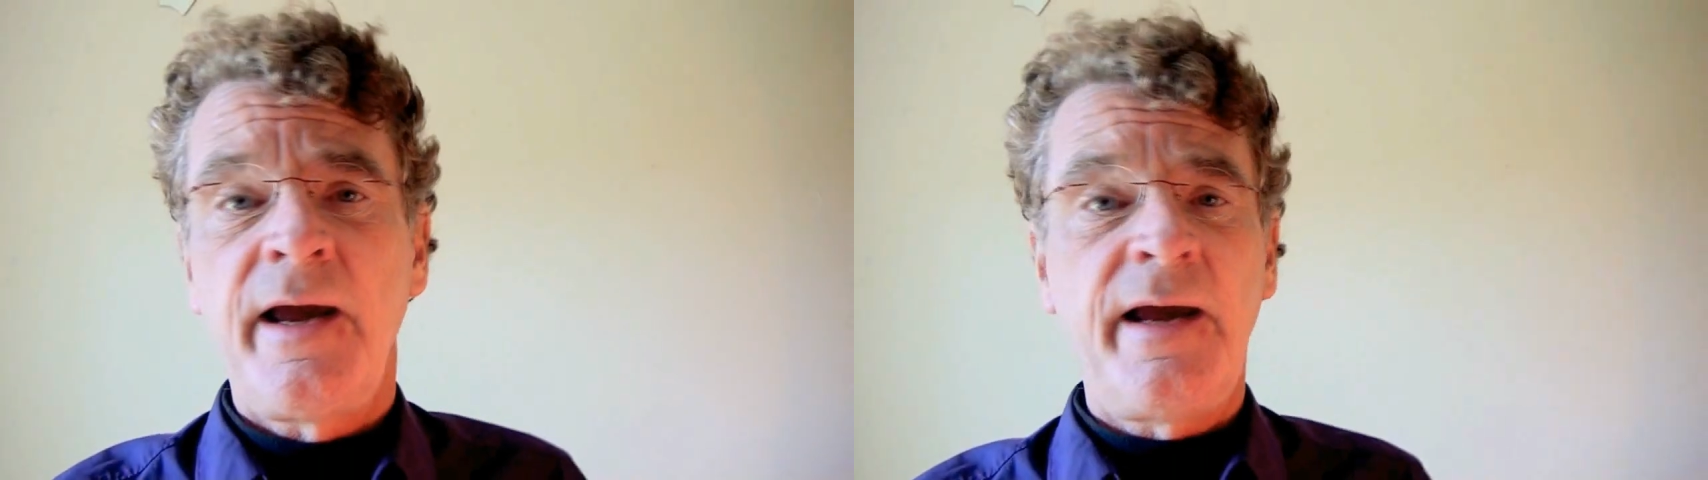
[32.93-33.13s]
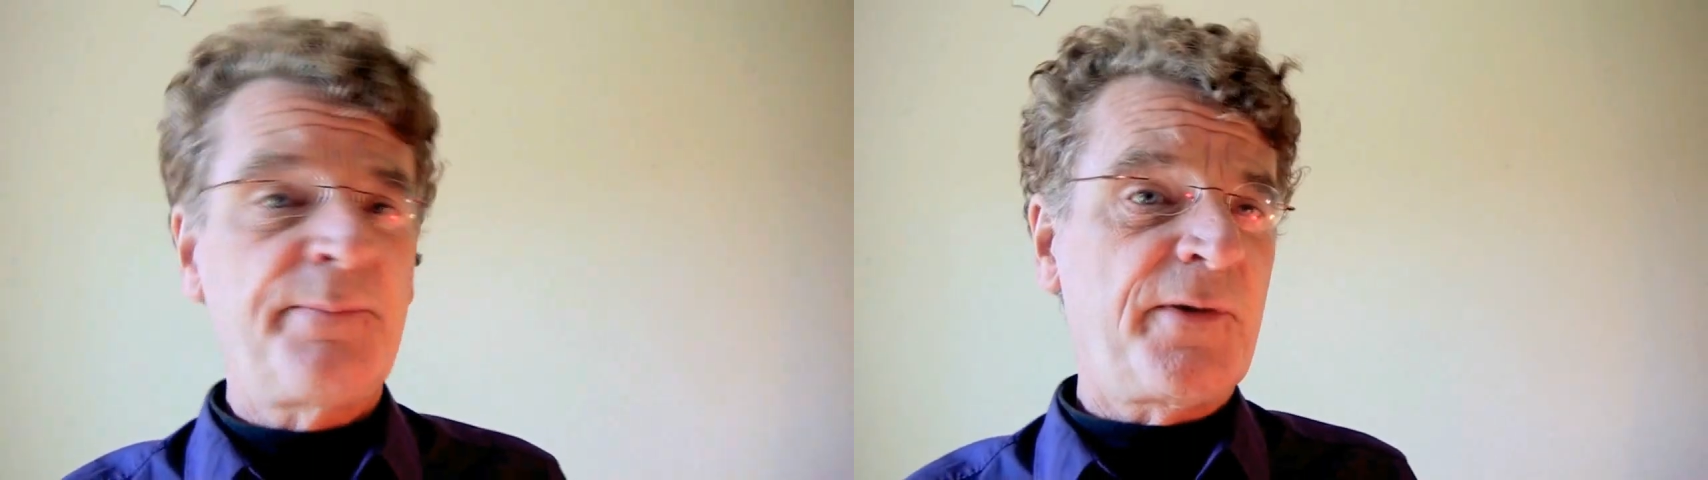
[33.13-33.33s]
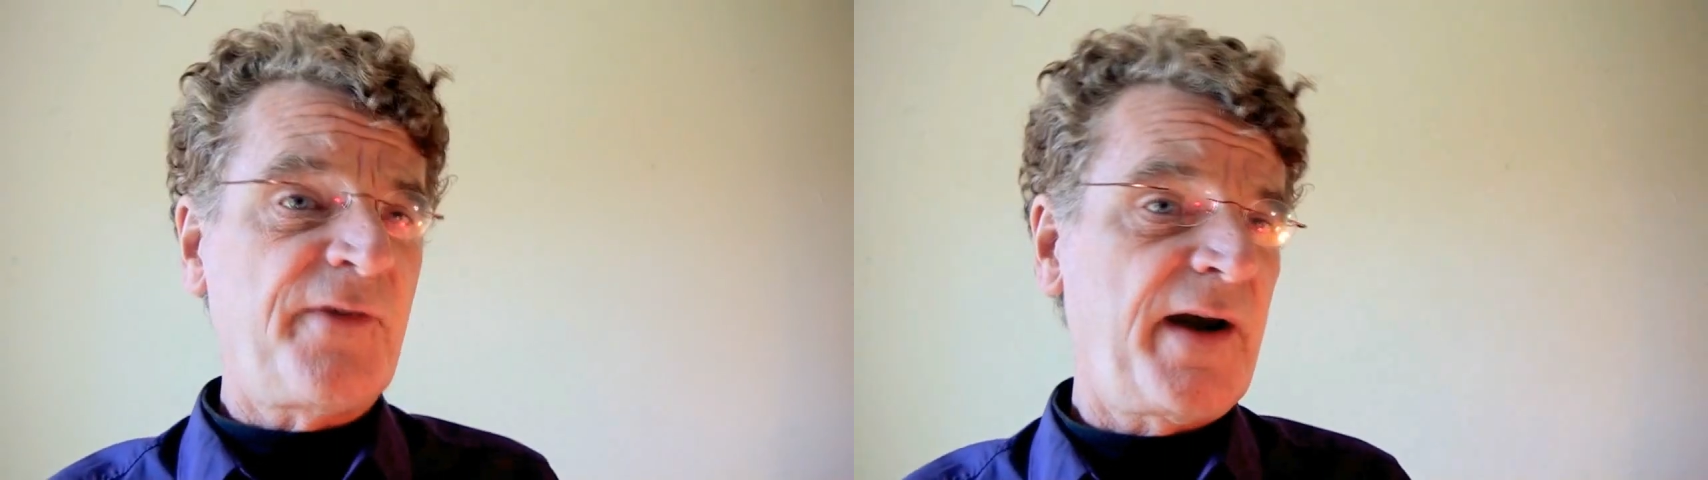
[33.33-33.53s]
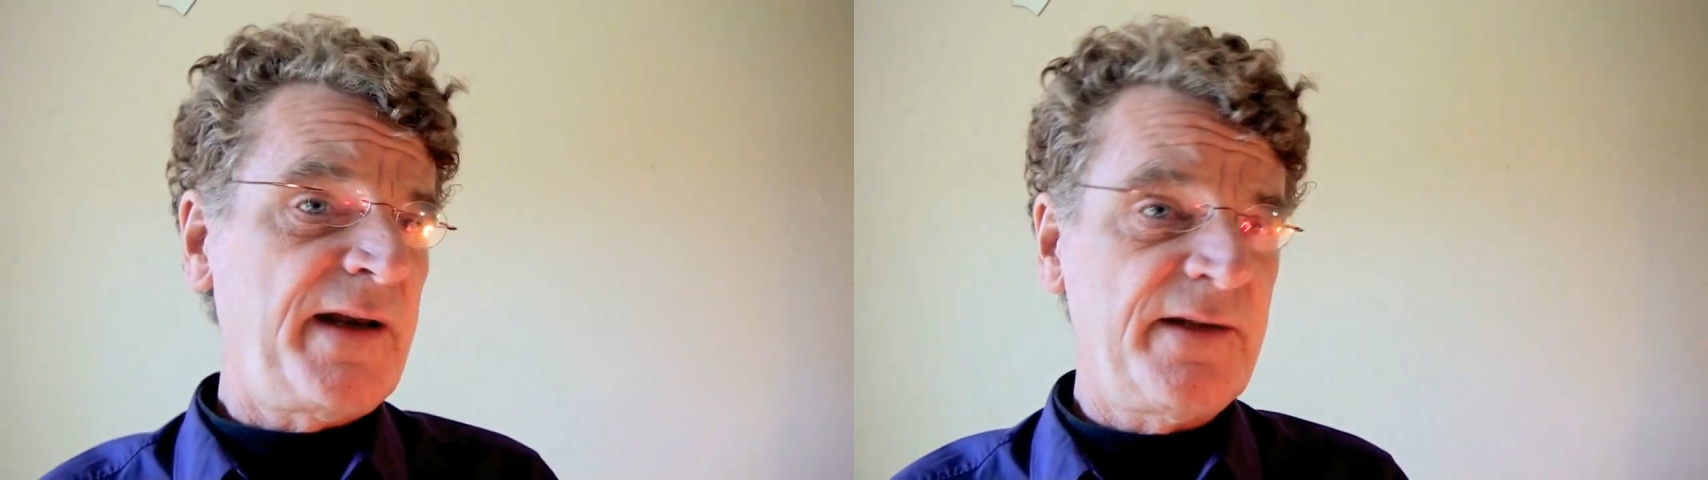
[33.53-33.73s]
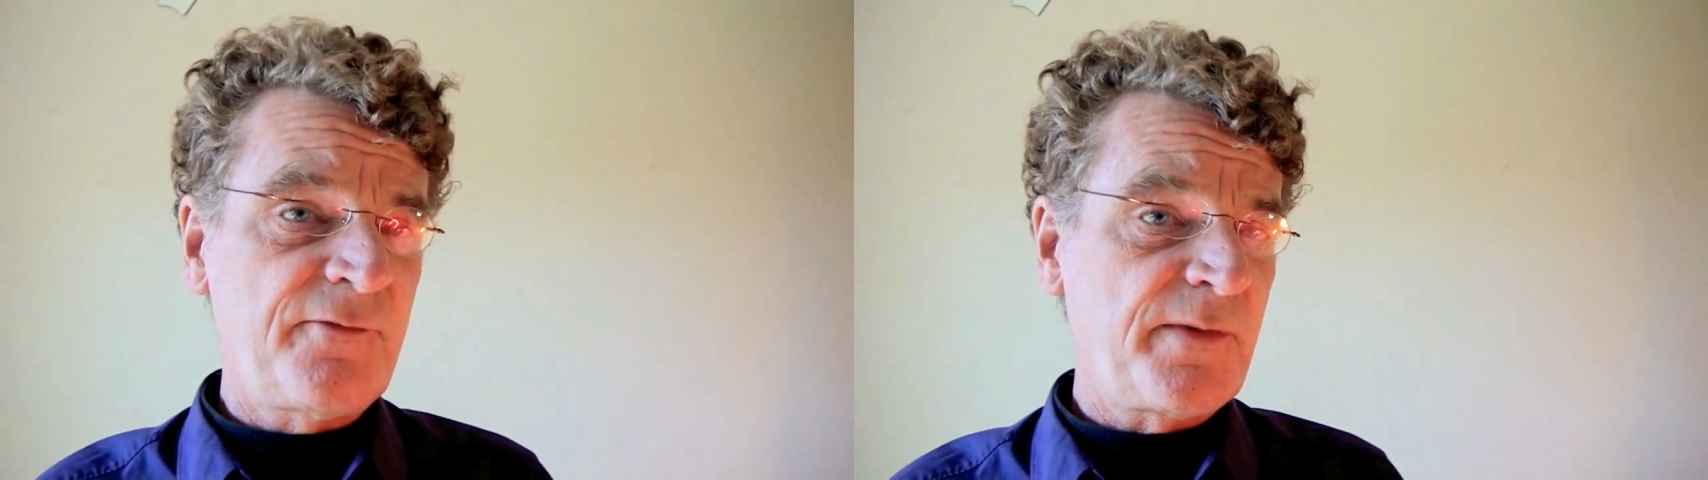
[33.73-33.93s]
and
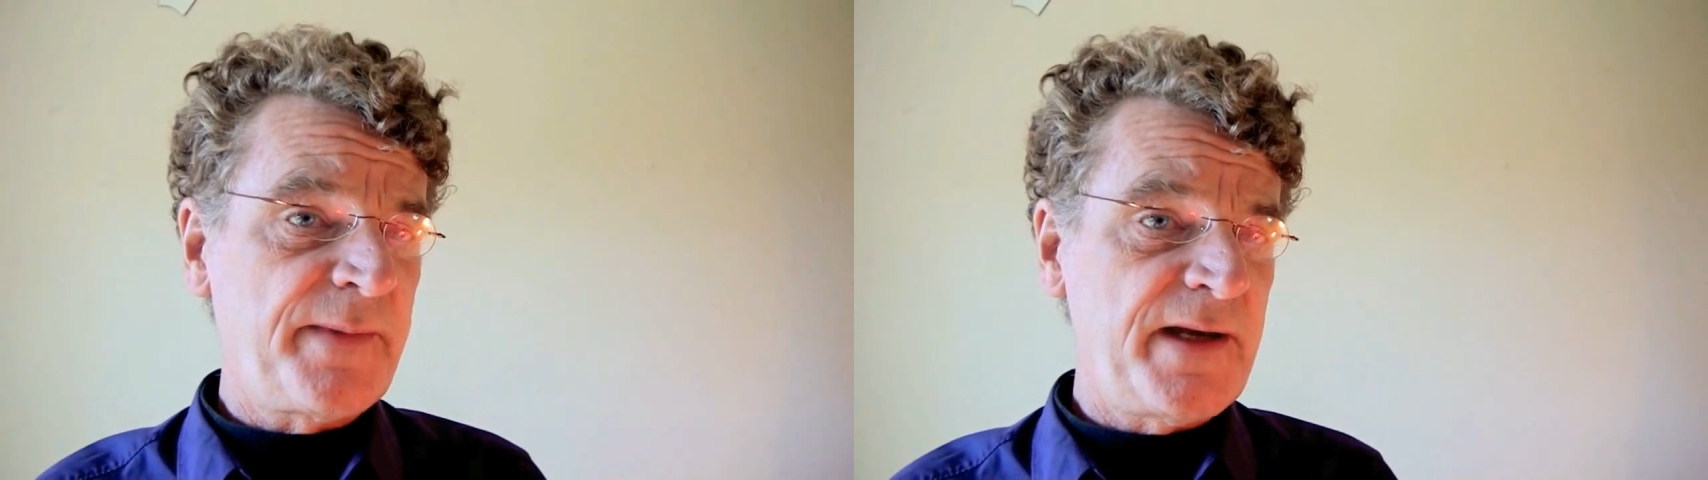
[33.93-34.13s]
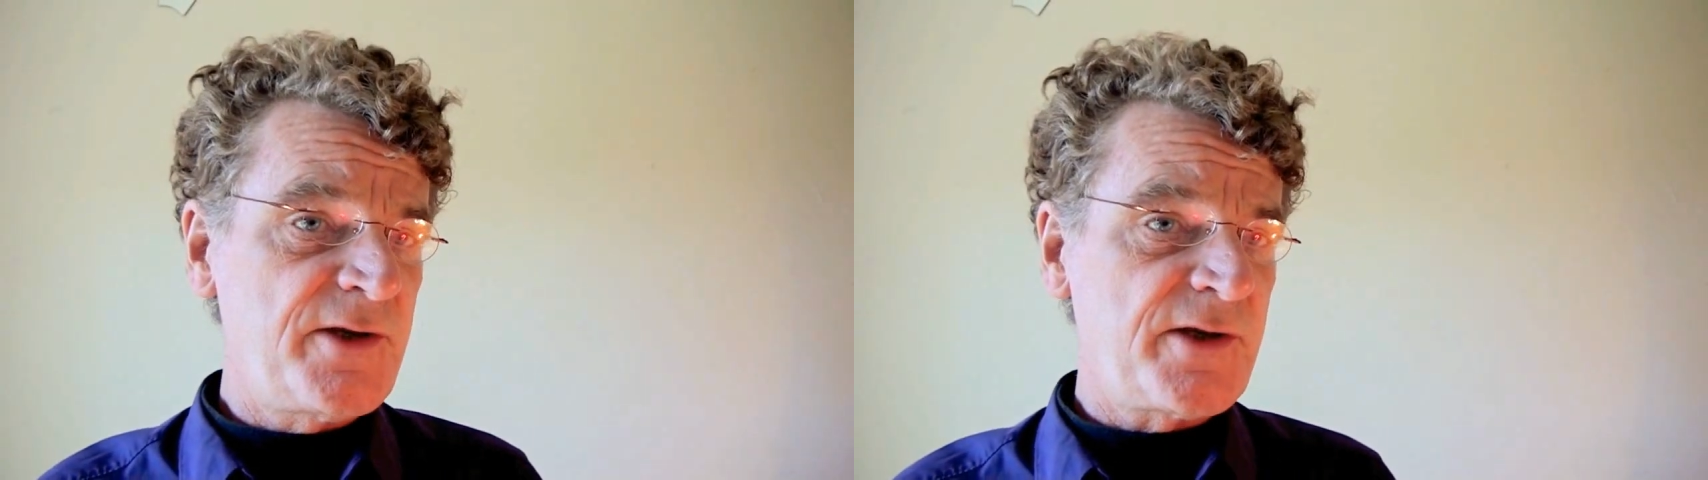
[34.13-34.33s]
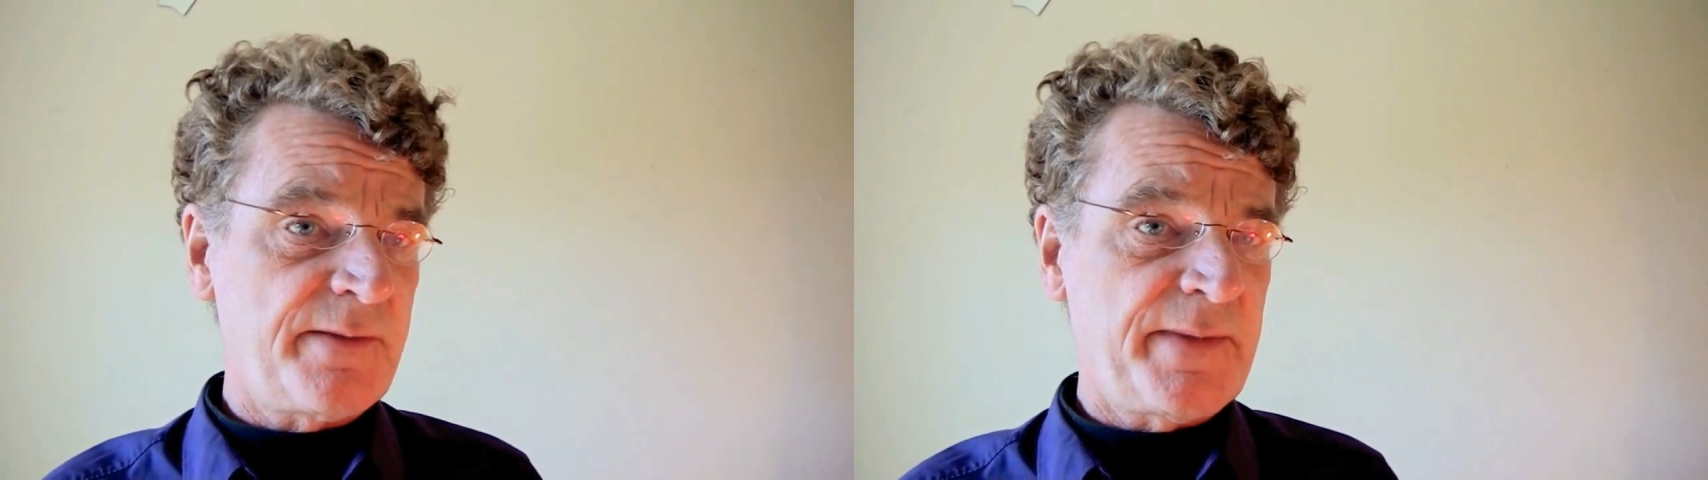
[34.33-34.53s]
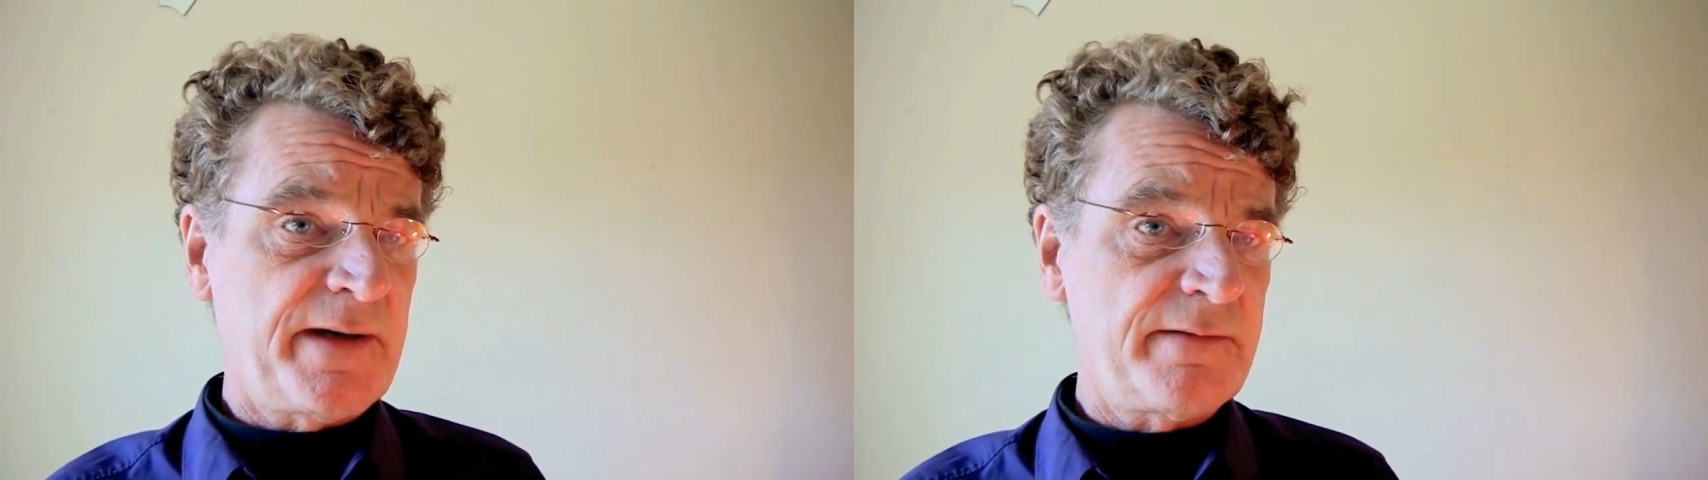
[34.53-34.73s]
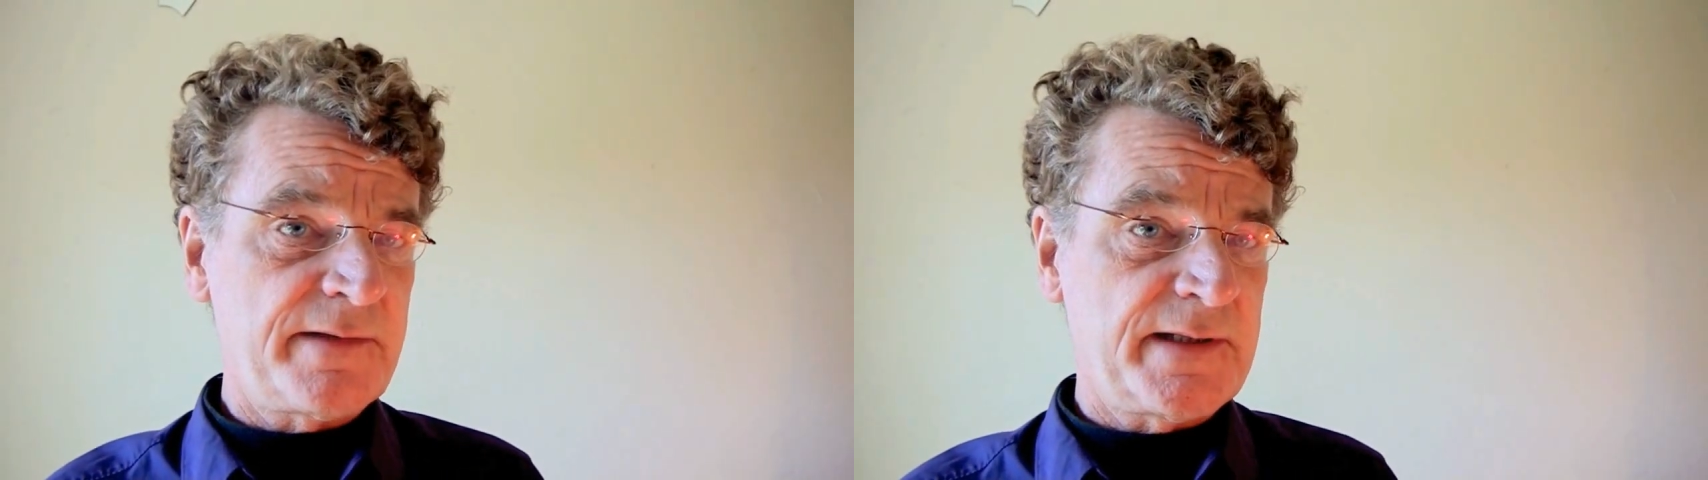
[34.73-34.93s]
providing information
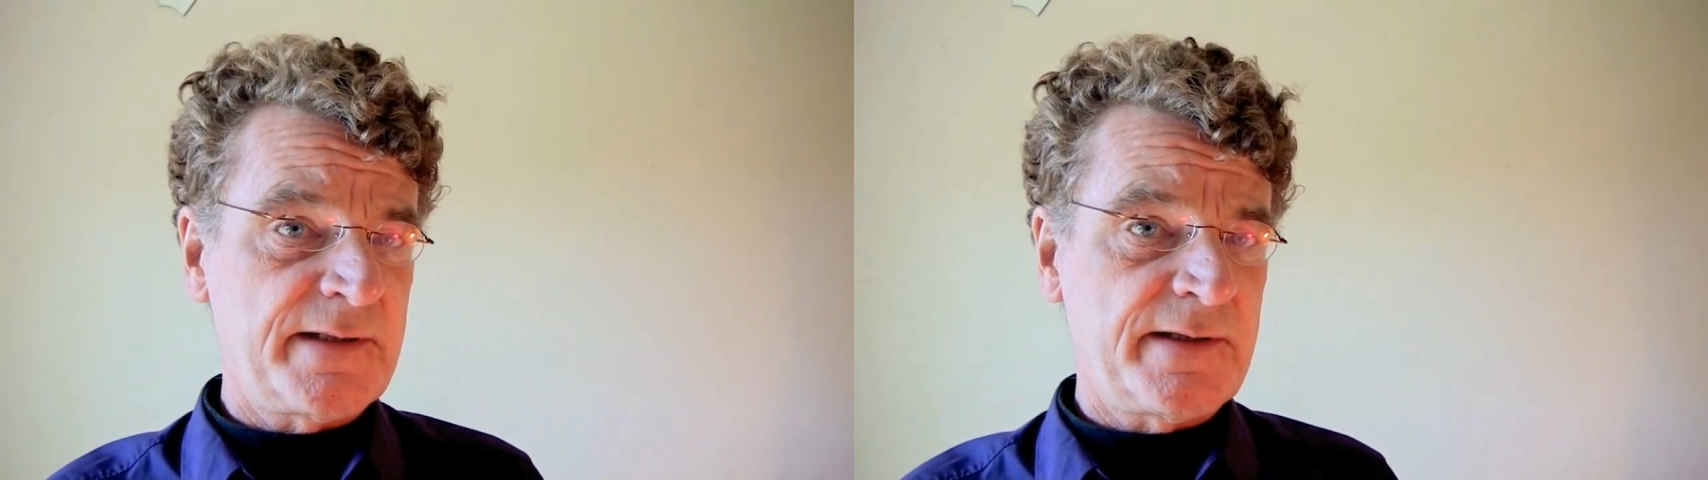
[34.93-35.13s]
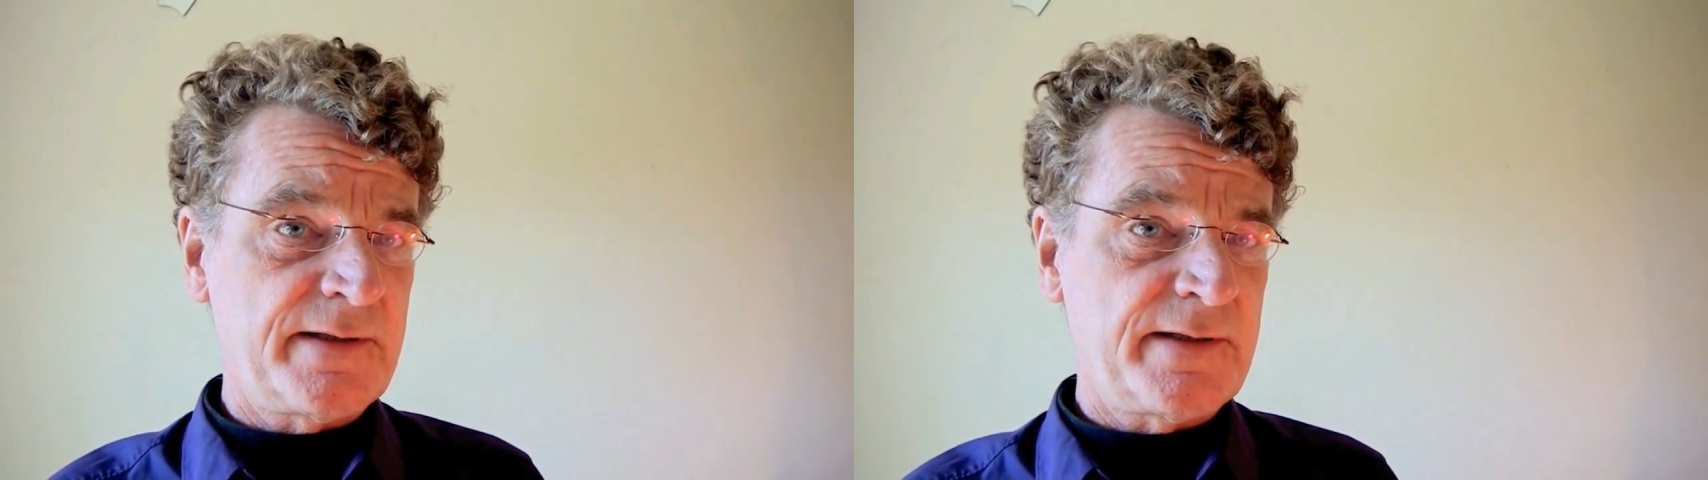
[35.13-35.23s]
about